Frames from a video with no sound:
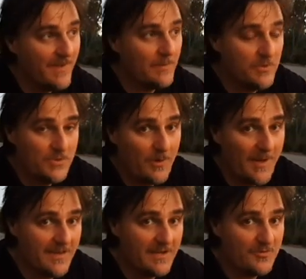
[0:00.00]
In fact, we'll
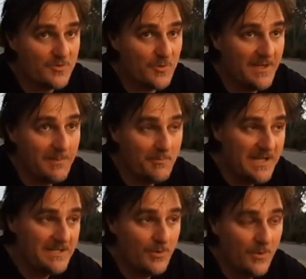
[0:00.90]
talk about the difference between a
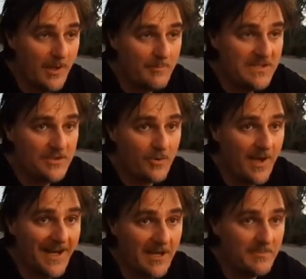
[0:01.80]
meteor, a
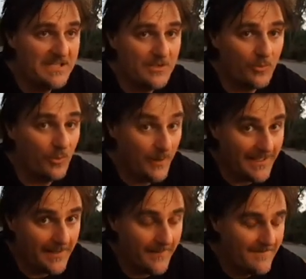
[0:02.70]
meteorite and a
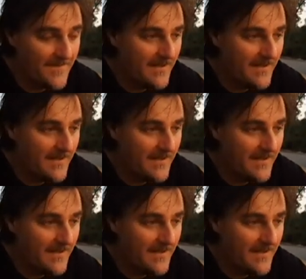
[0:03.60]
meteoroid.